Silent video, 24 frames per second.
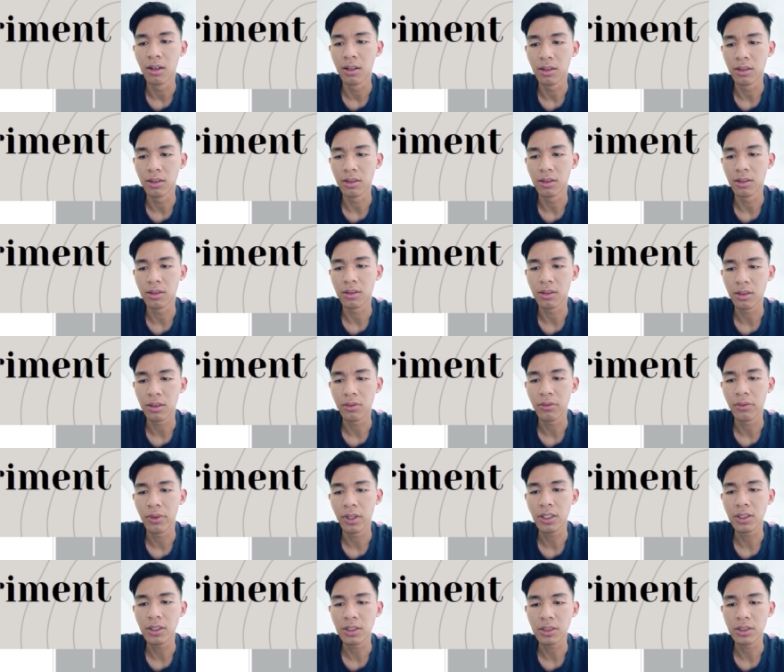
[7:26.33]

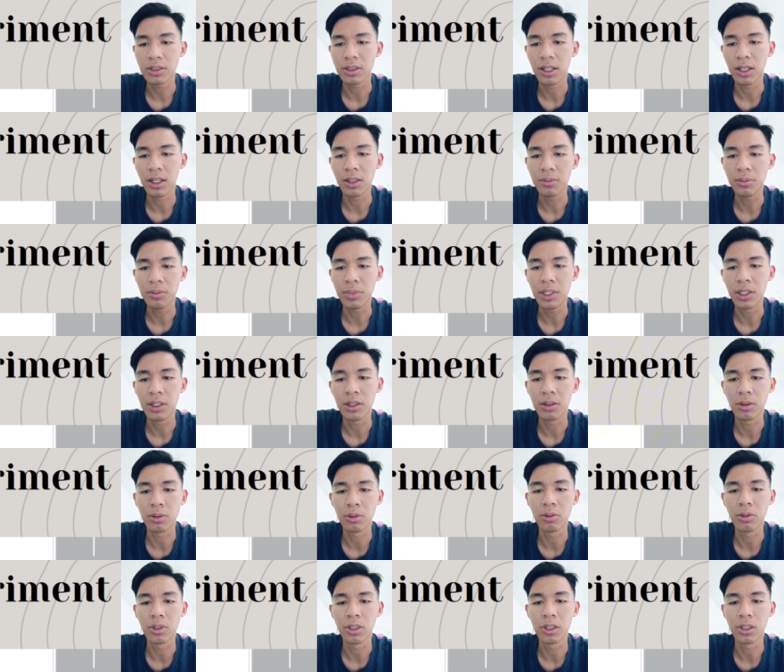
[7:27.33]
Revenge time
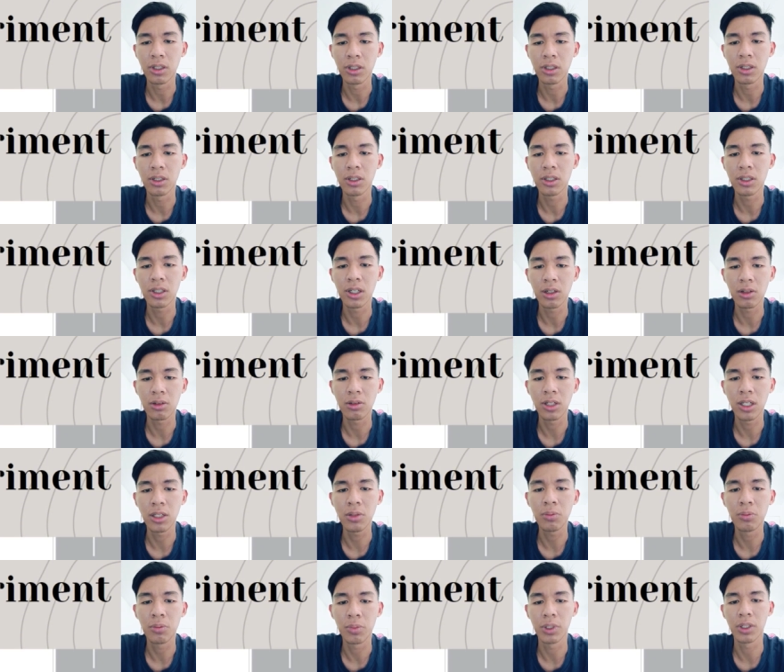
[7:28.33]
were calculated
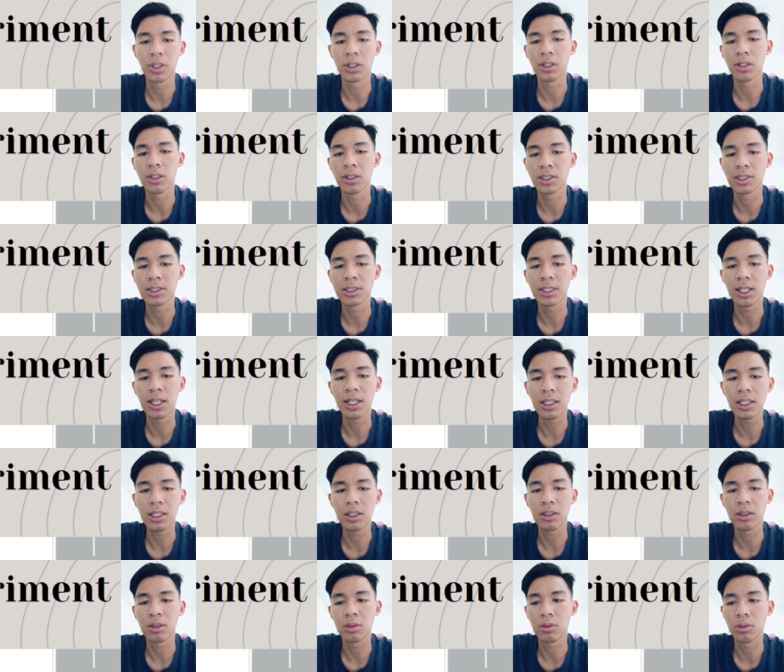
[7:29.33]
per site
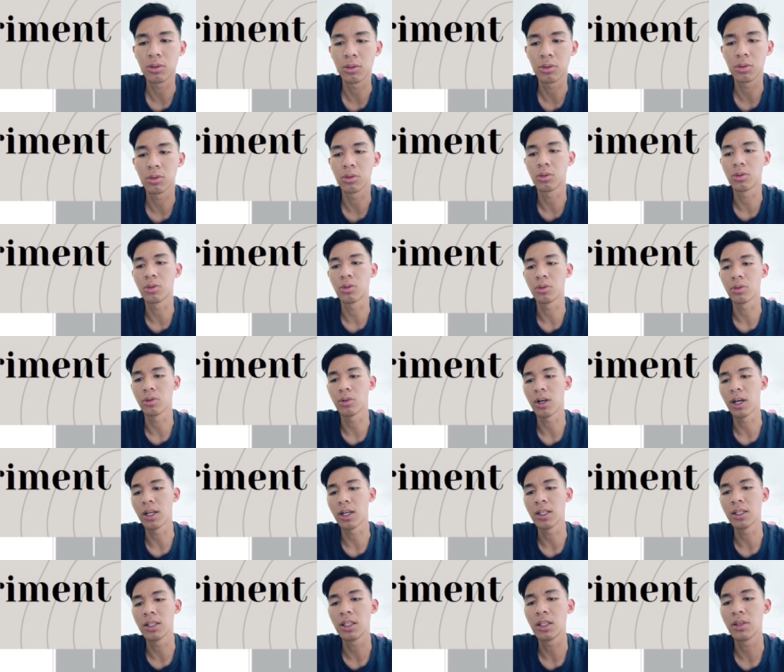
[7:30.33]
to
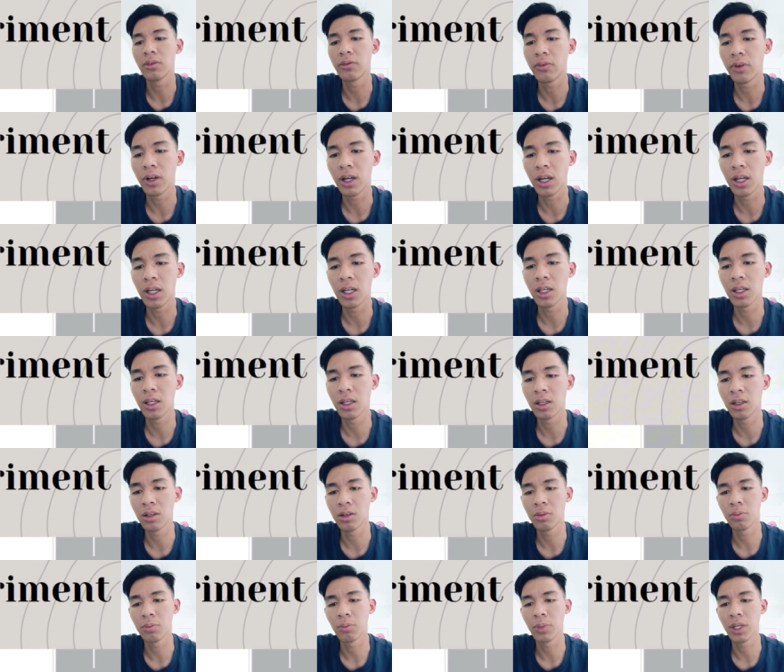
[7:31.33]
identify
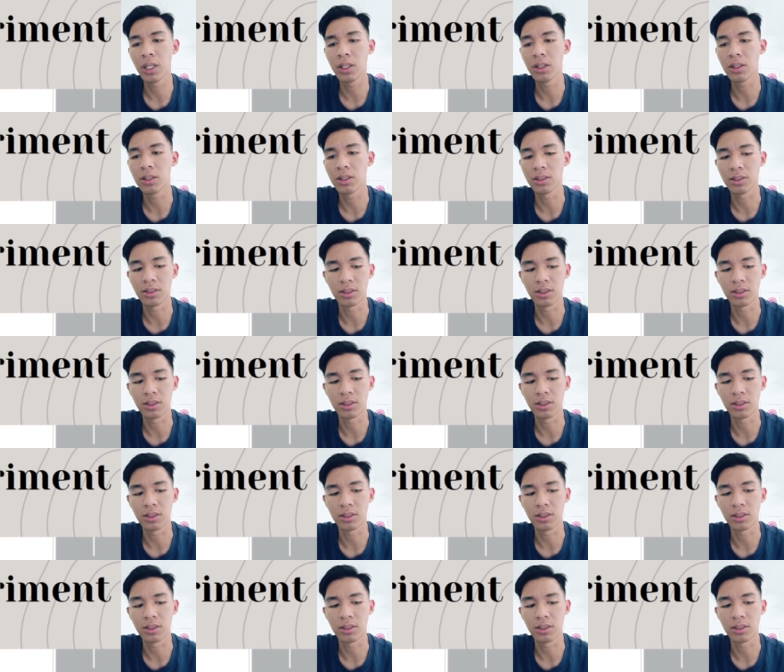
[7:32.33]
pattern.